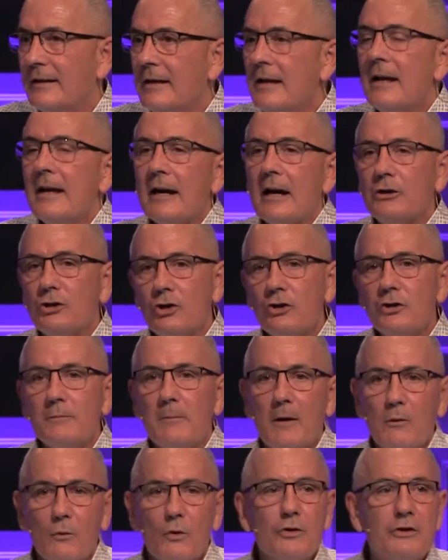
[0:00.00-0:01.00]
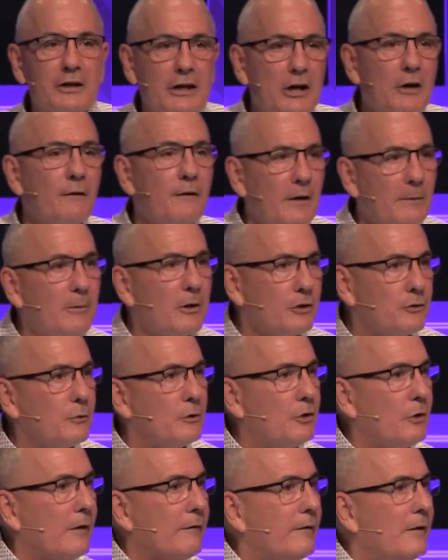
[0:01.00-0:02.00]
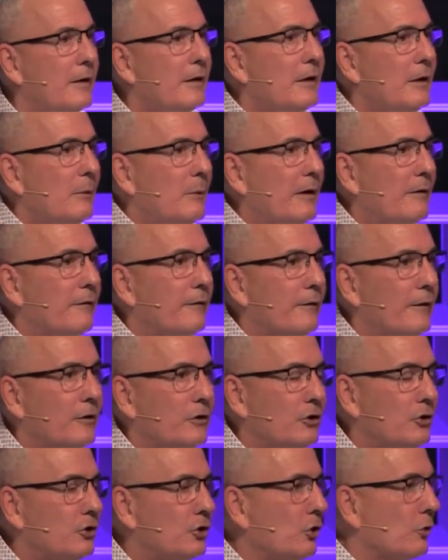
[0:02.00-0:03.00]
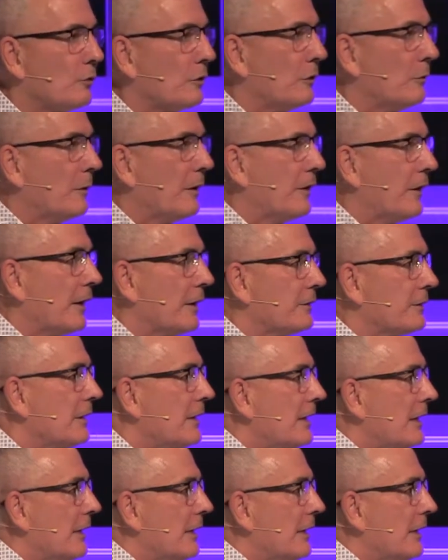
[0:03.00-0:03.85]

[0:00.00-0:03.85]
and I choose my words carefully because we do have, we have children with us.